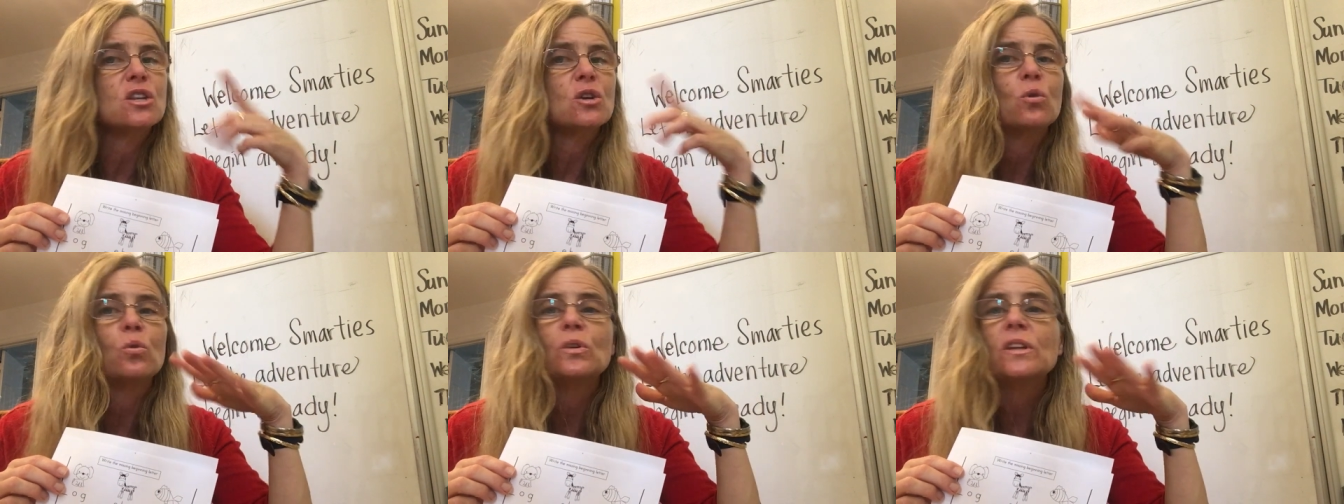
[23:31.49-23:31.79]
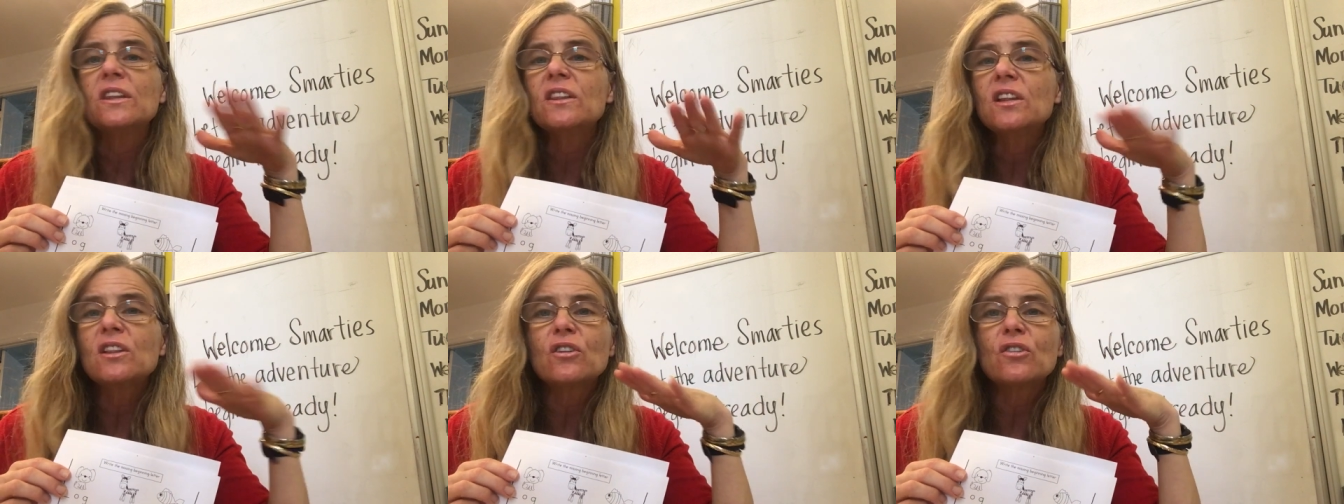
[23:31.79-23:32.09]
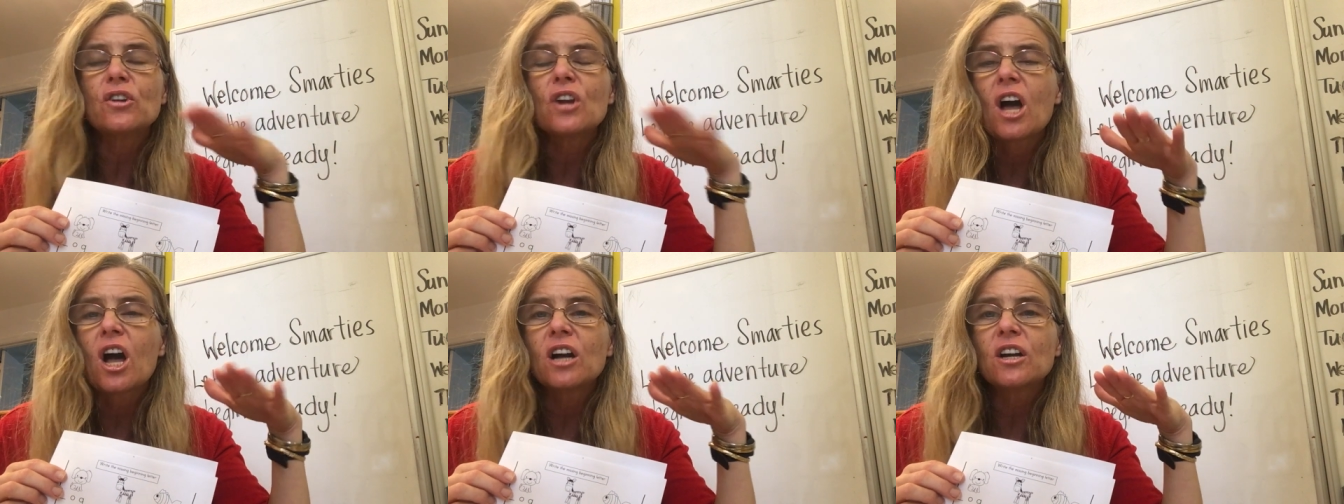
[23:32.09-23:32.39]
The only thing
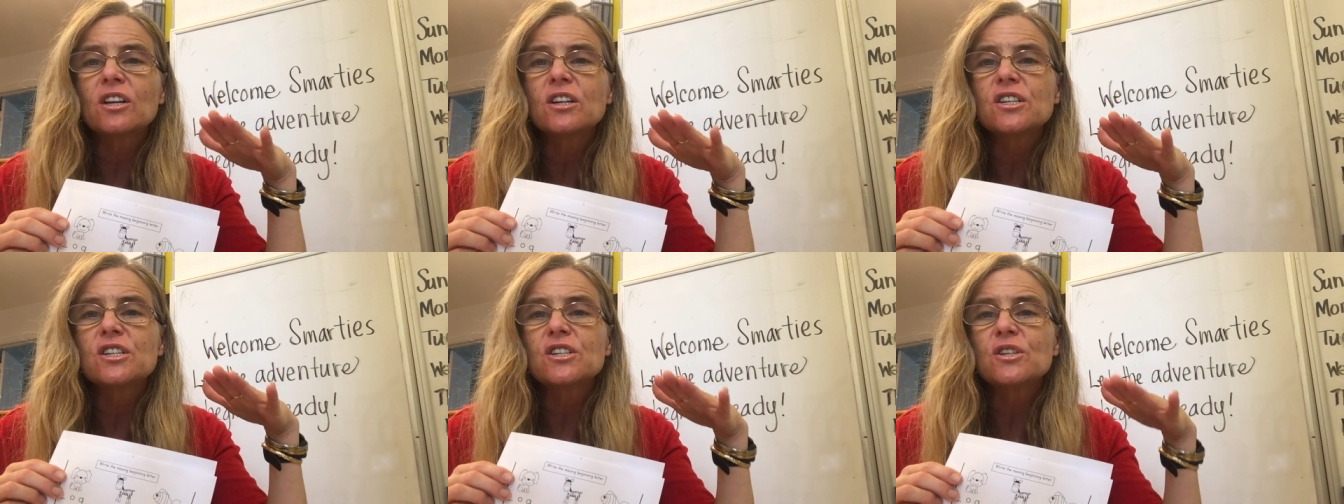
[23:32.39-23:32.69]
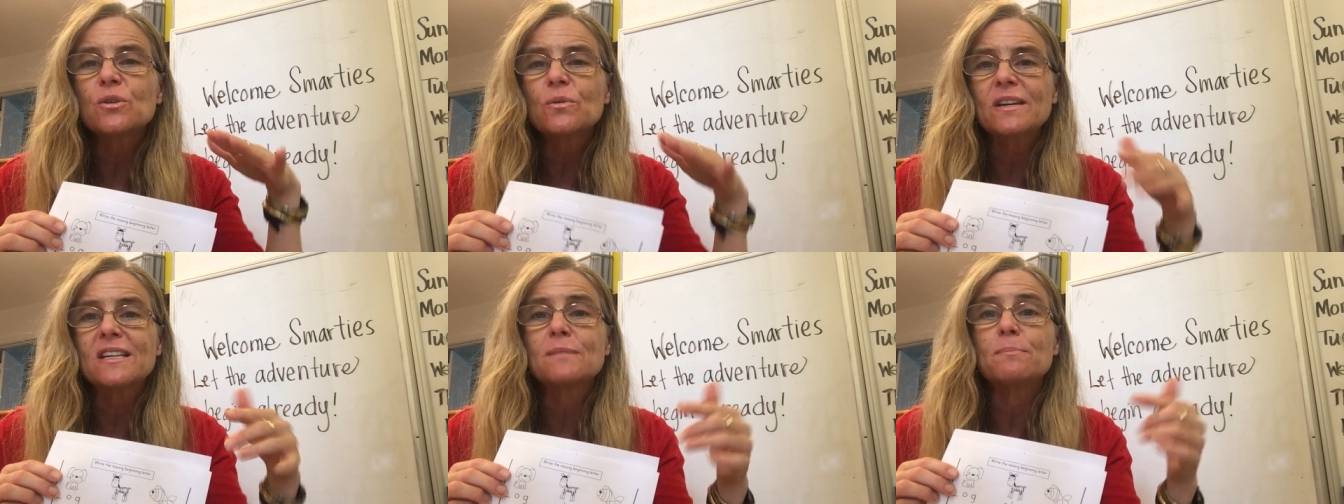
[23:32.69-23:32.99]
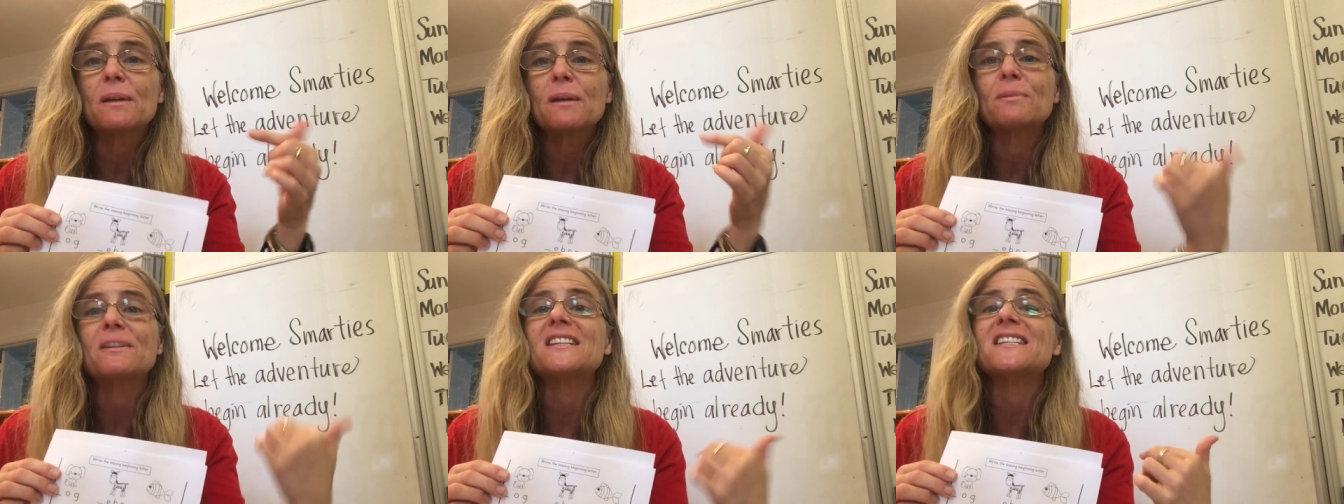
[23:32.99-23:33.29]
they're not going to do is
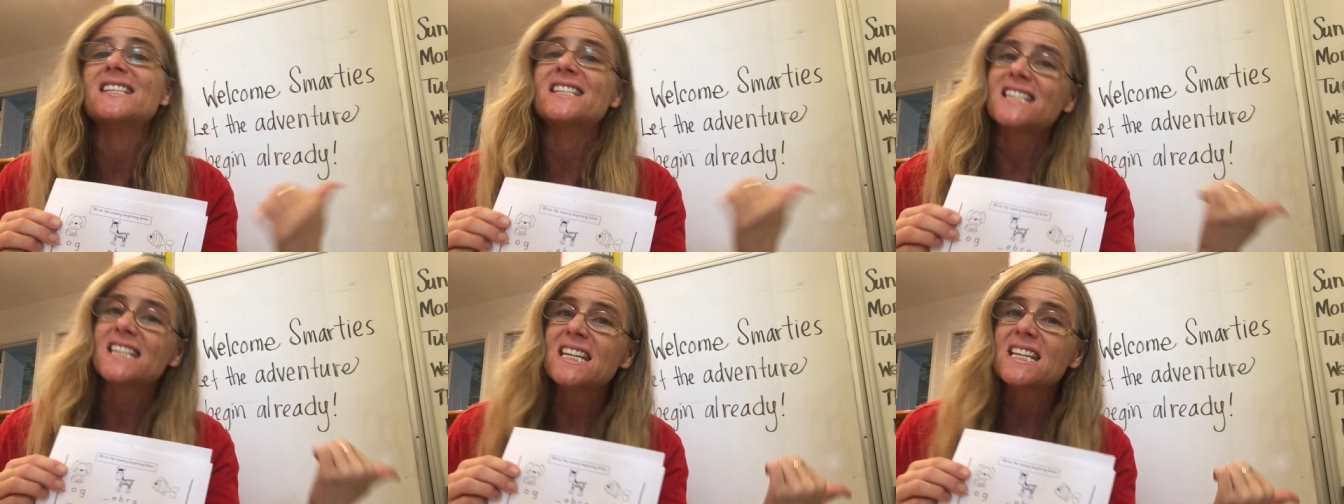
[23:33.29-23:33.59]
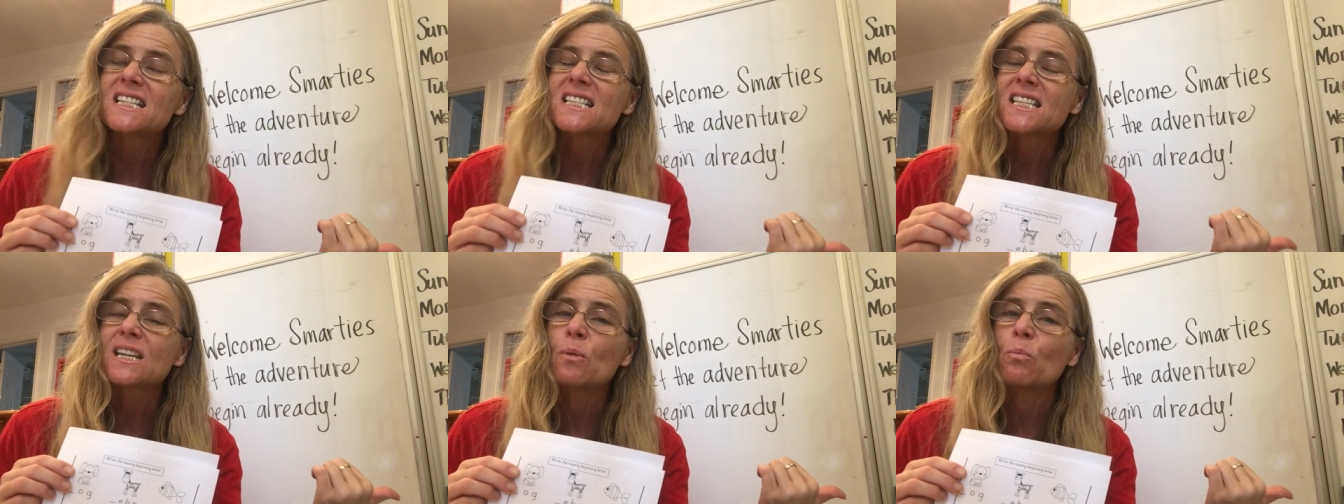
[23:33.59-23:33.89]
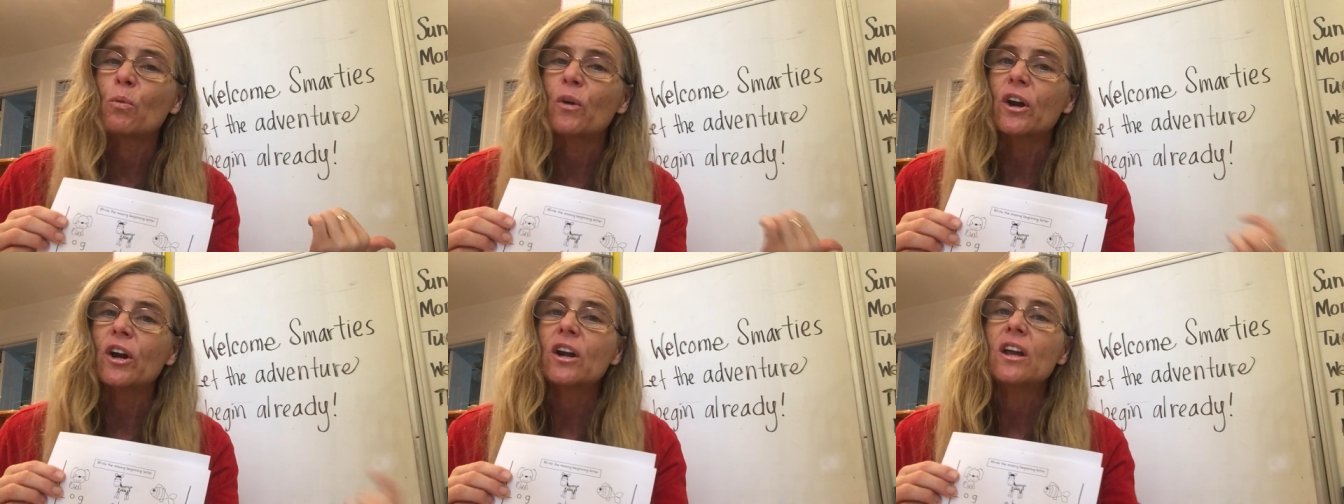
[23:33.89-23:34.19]
be able to see it
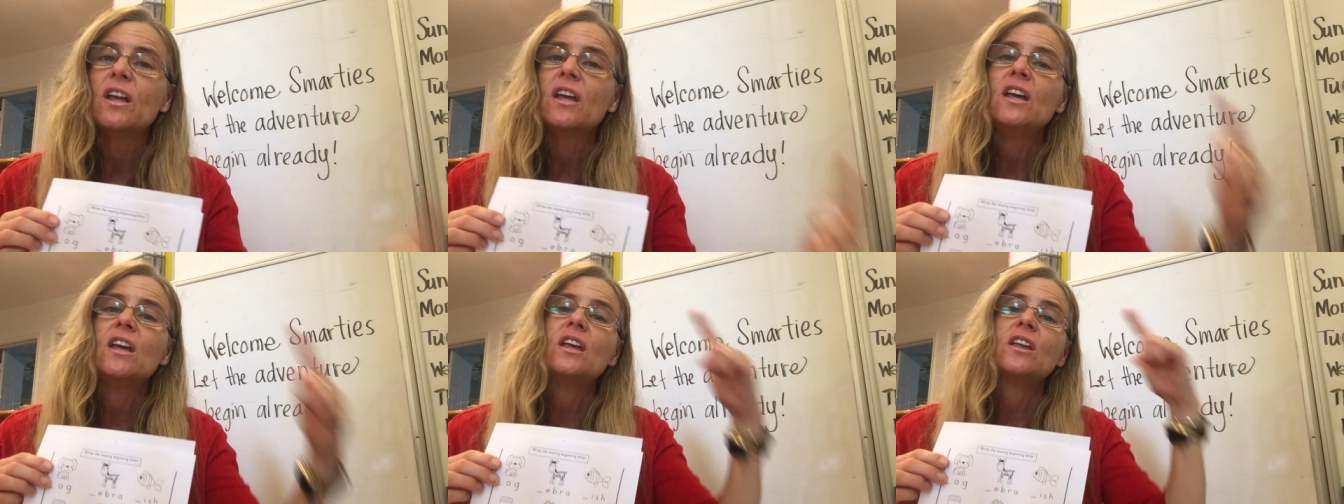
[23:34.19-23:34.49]
somewhere.